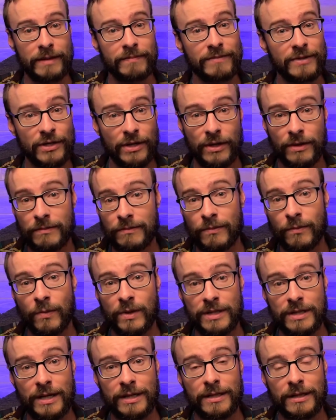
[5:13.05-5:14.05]
So
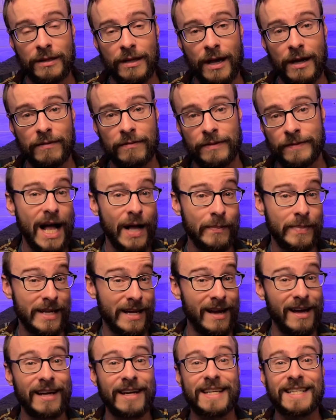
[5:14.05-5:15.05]
what's not to love? I'll be
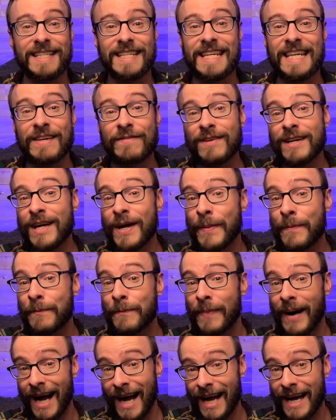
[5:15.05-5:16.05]
honest, even
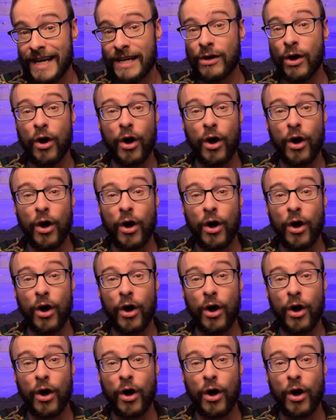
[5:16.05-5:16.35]
combined,